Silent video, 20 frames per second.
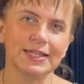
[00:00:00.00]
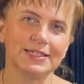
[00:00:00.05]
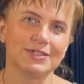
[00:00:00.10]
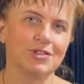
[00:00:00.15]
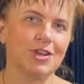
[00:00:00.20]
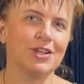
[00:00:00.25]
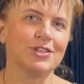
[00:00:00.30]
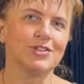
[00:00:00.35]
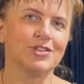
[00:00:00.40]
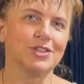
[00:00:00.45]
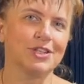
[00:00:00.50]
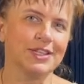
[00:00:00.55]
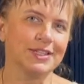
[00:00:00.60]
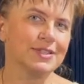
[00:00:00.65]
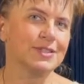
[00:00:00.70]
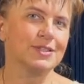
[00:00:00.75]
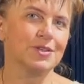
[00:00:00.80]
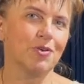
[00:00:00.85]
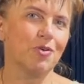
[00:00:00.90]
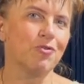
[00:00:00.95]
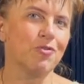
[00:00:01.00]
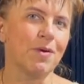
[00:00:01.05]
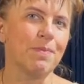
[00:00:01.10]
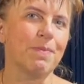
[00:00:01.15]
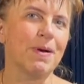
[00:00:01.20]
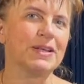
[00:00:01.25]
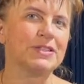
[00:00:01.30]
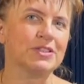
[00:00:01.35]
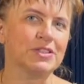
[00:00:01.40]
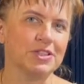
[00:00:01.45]
tenderness of a
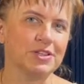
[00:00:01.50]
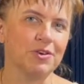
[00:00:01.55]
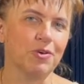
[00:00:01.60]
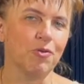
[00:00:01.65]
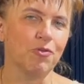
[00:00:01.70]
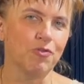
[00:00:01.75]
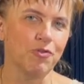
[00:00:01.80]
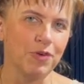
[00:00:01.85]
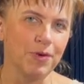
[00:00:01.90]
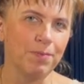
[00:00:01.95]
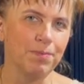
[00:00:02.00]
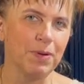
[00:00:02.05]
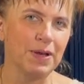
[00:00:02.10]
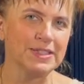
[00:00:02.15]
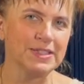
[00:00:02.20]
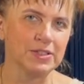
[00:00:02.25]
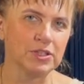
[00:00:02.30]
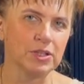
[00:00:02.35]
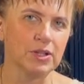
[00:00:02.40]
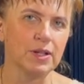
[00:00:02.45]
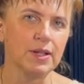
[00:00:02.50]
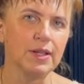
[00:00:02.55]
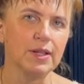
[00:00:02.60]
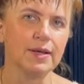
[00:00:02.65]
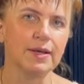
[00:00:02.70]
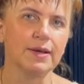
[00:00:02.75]
pastel